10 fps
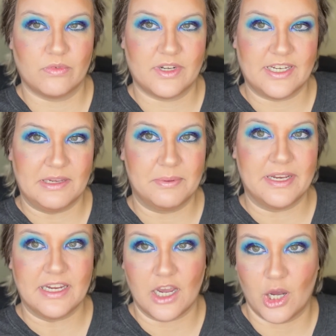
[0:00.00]

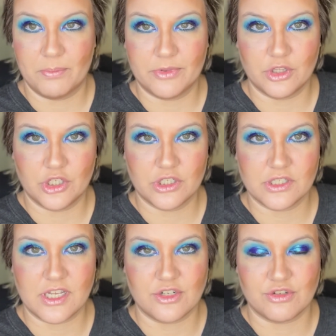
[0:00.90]
deepening up the
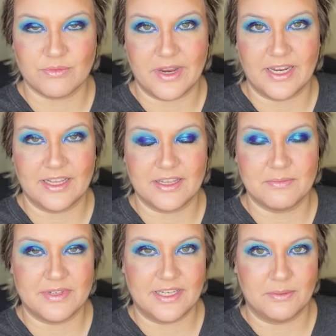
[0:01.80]
looks and just making
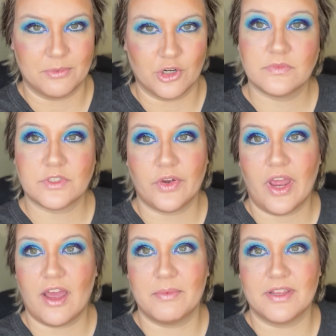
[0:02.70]
them deeper. So
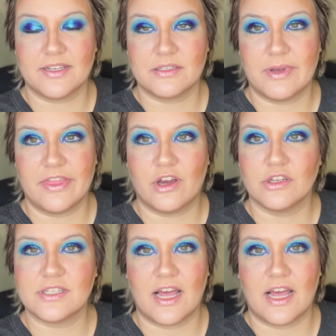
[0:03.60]
yeah, I mean, that's my thoughts.